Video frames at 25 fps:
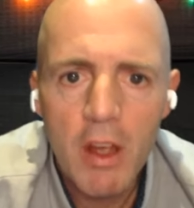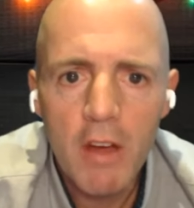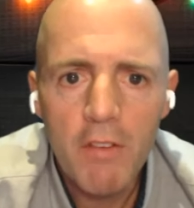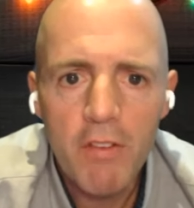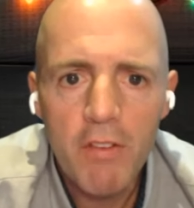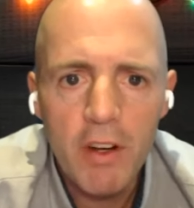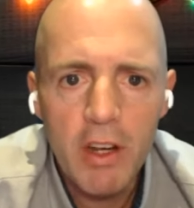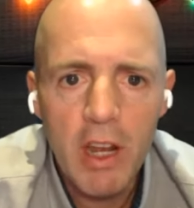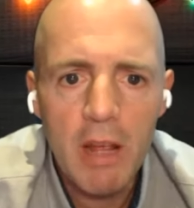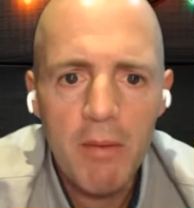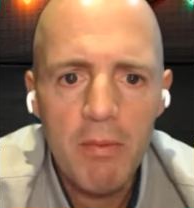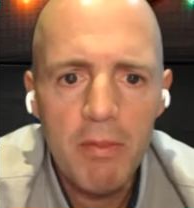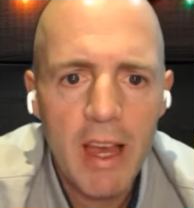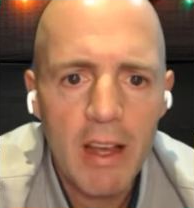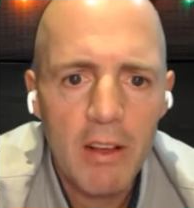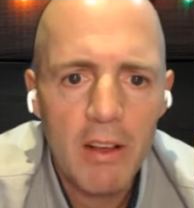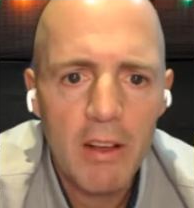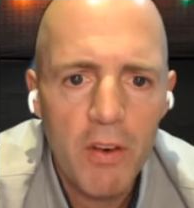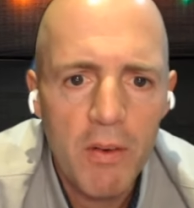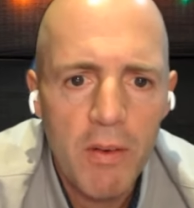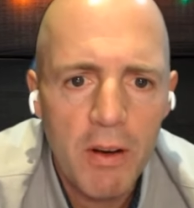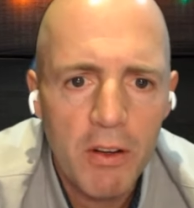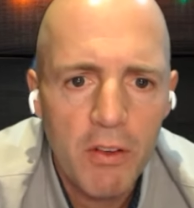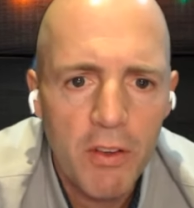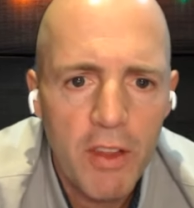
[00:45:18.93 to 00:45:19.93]
Vadim, thanks
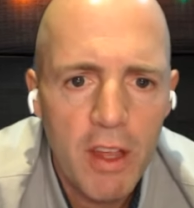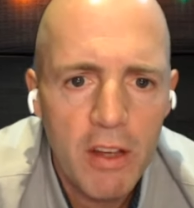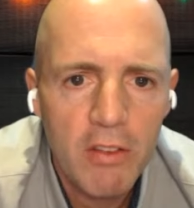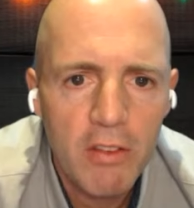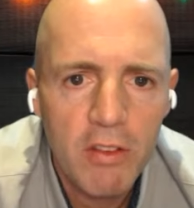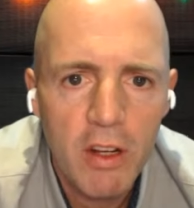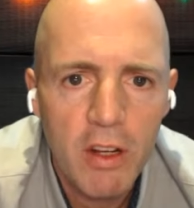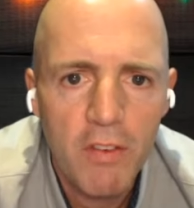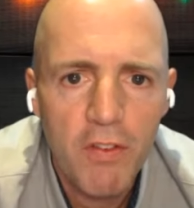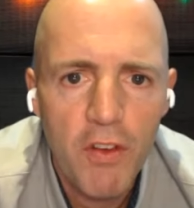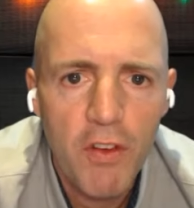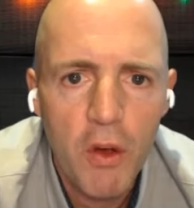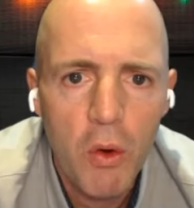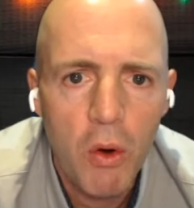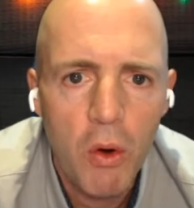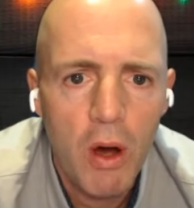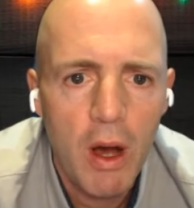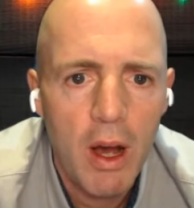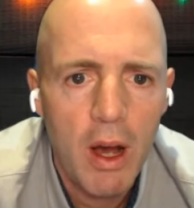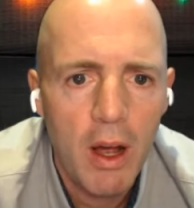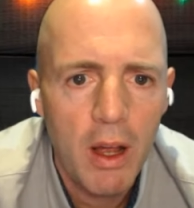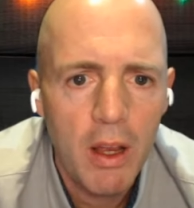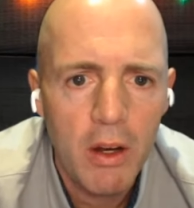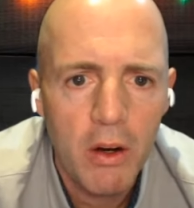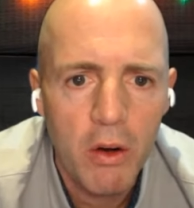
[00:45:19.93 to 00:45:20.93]
very much for this. And if you
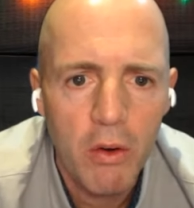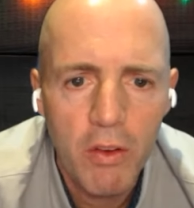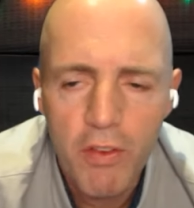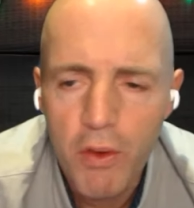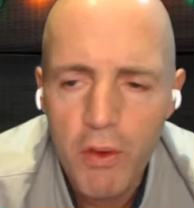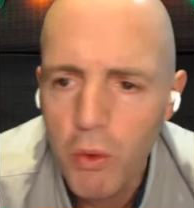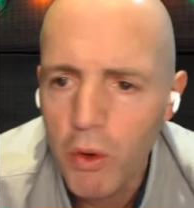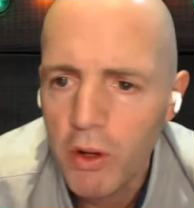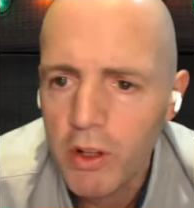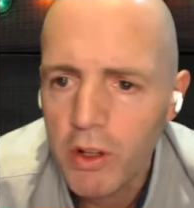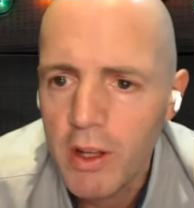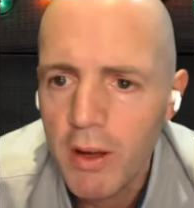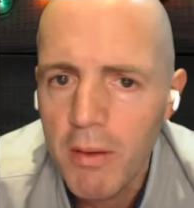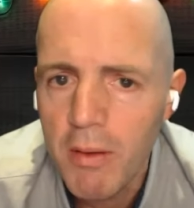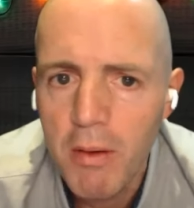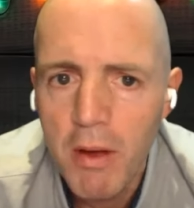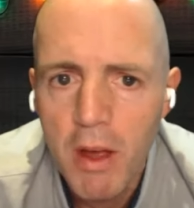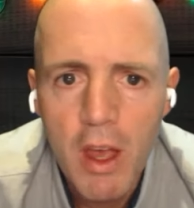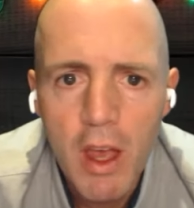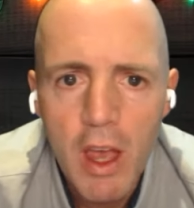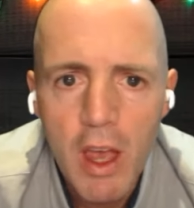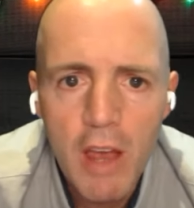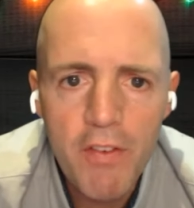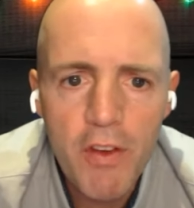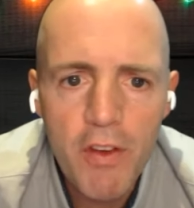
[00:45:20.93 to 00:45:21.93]
if you want
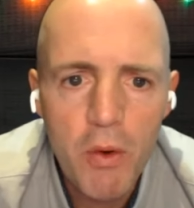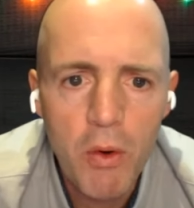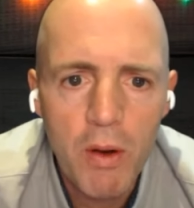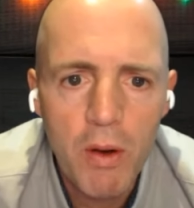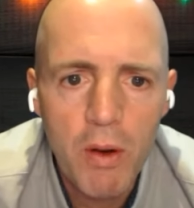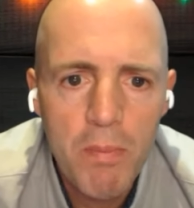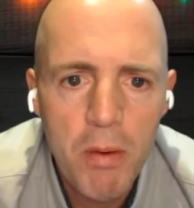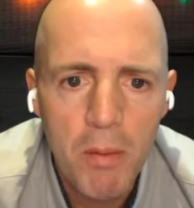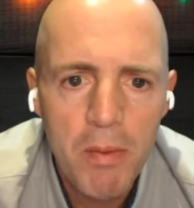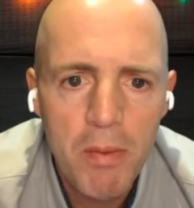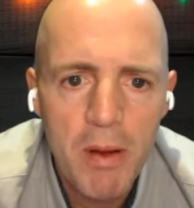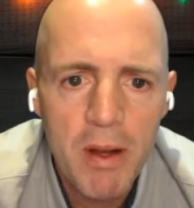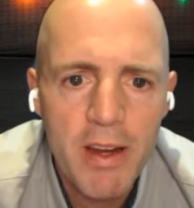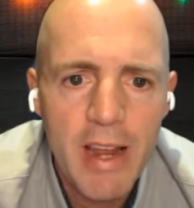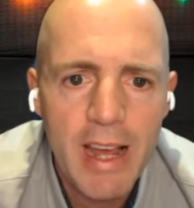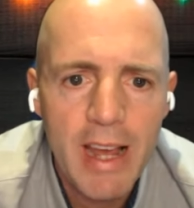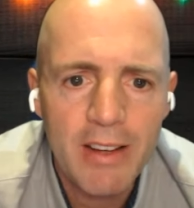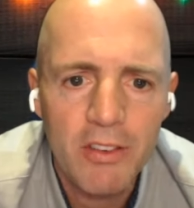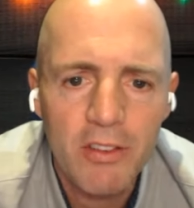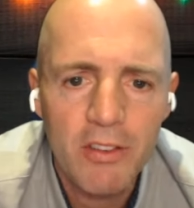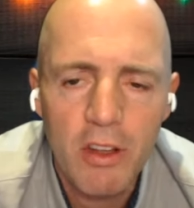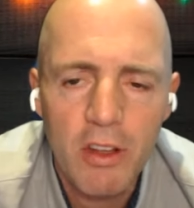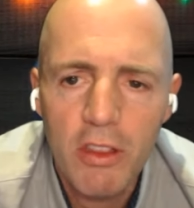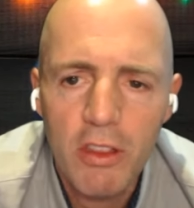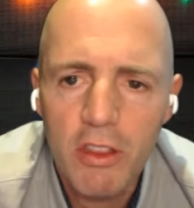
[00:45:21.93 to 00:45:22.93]
to pop in
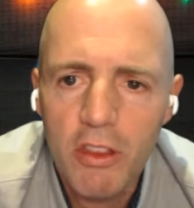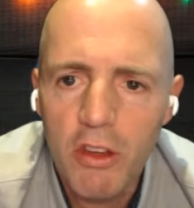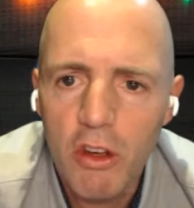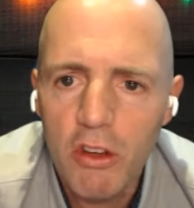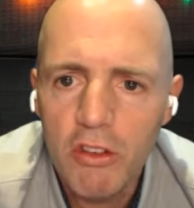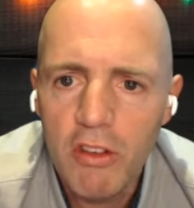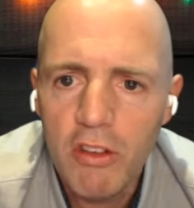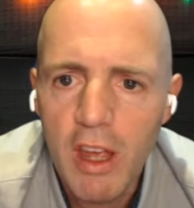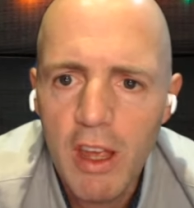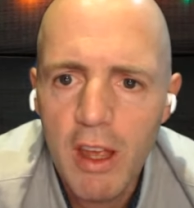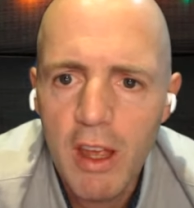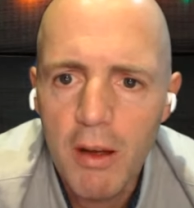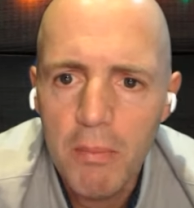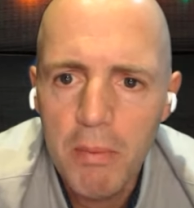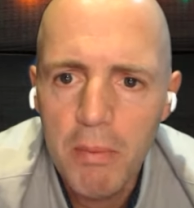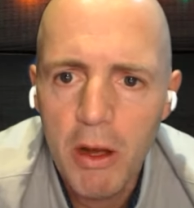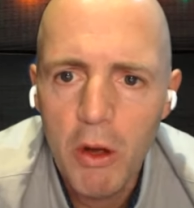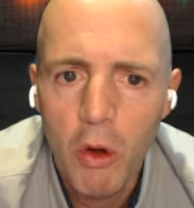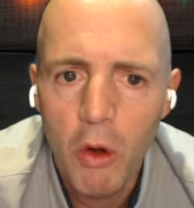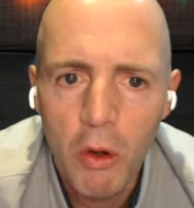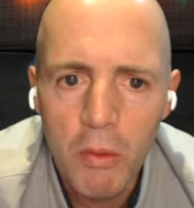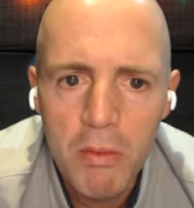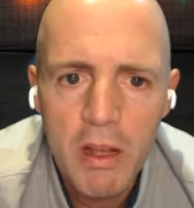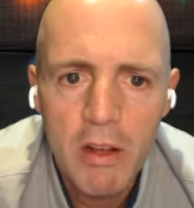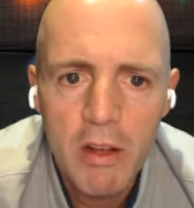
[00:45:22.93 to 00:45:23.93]
next Thursday, by
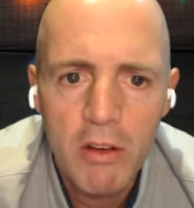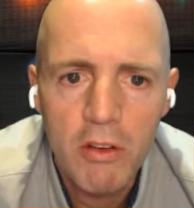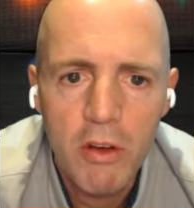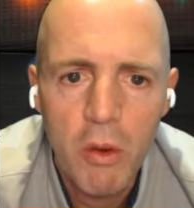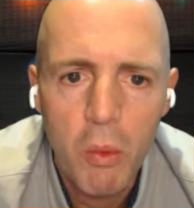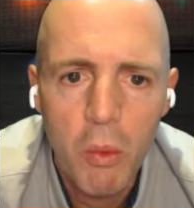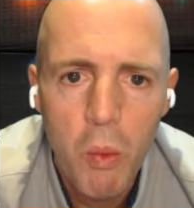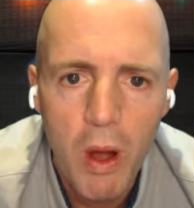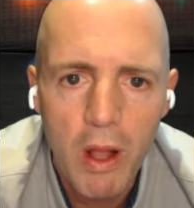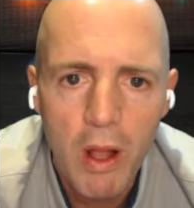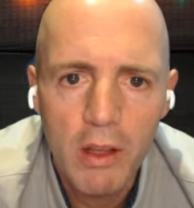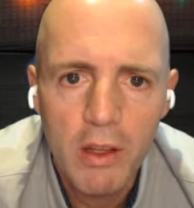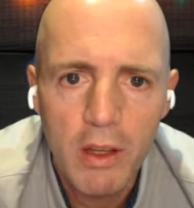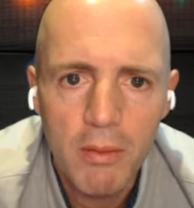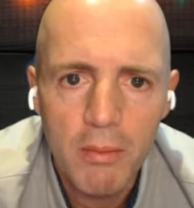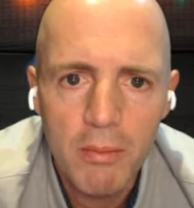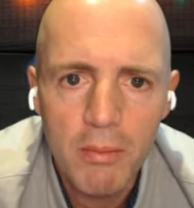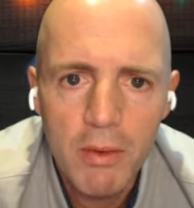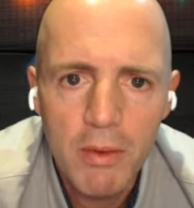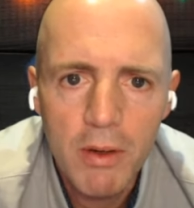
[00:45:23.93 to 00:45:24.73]
all means, you're welcome.